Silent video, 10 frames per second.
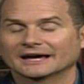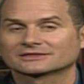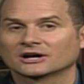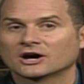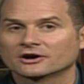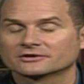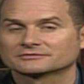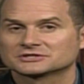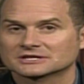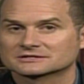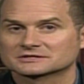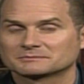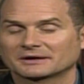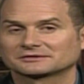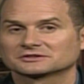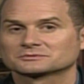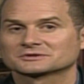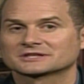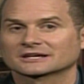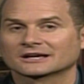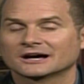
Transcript: at the heart of Jesus' message was that